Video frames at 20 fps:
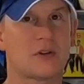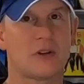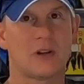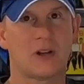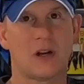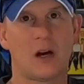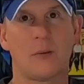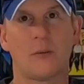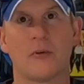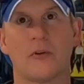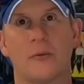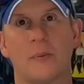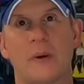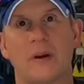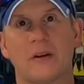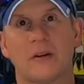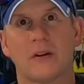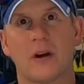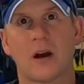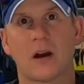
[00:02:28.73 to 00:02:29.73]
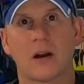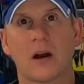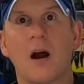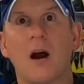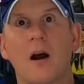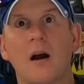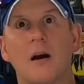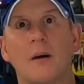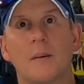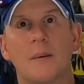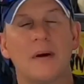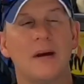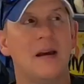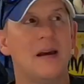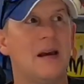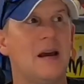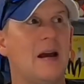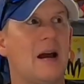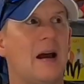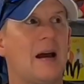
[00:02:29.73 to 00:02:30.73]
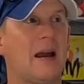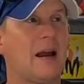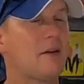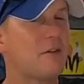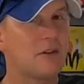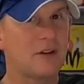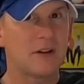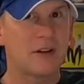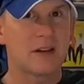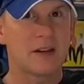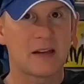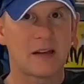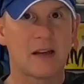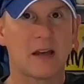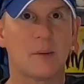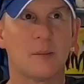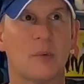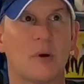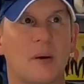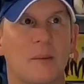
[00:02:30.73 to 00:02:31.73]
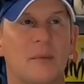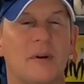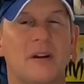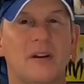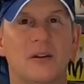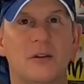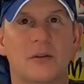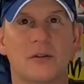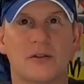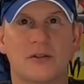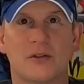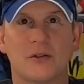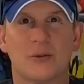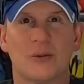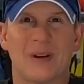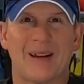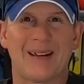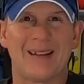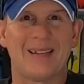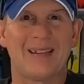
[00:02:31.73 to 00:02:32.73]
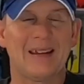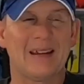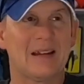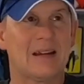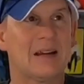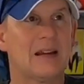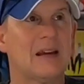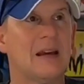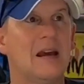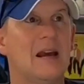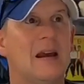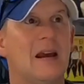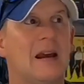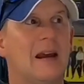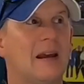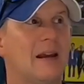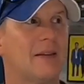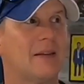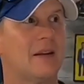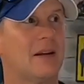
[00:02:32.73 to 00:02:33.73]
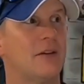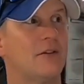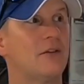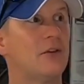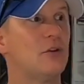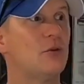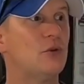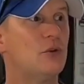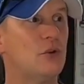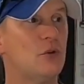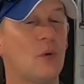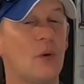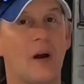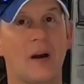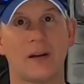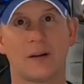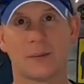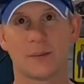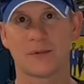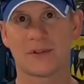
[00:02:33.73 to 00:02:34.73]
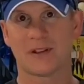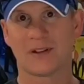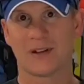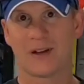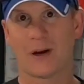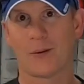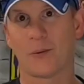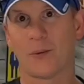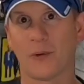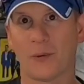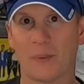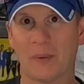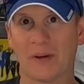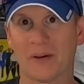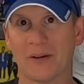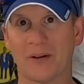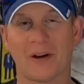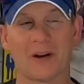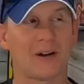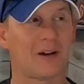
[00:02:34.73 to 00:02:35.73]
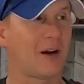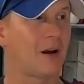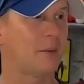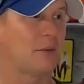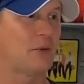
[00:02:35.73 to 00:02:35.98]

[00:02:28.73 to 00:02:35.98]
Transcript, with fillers: on CommonwealthPicker.com. I haven't done it yet, but I'm going to do it soon, I think. And then a few new items in CommonwealthPicker.com